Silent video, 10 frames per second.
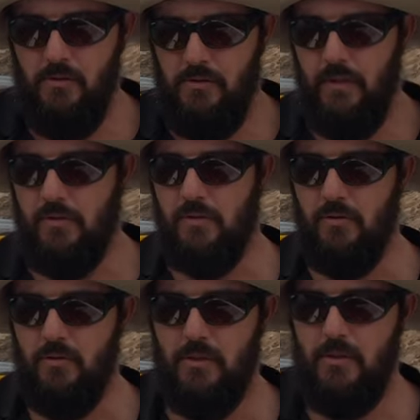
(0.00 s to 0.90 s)
on that
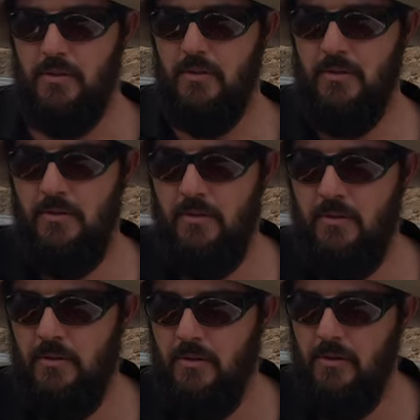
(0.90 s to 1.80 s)
screen,
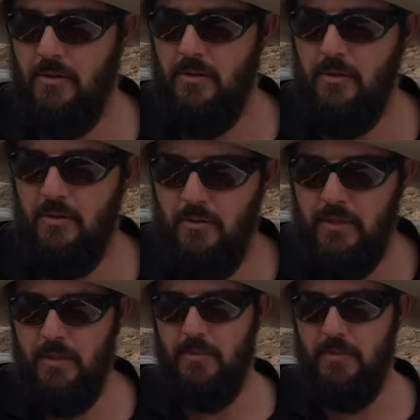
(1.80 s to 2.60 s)
look at